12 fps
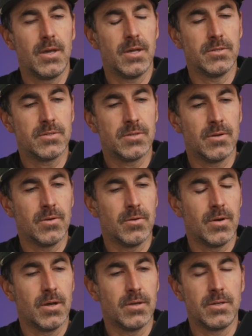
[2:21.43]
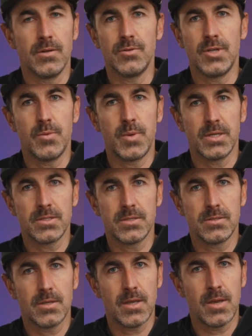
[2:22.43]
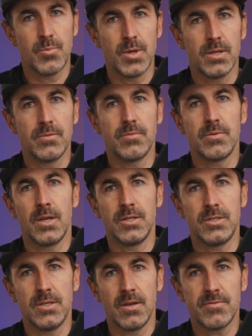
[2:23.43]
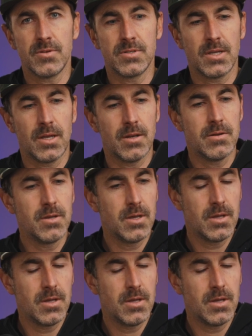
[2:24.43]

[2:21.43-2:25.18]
And so, JPEGs 8-bit, HEFs are 10.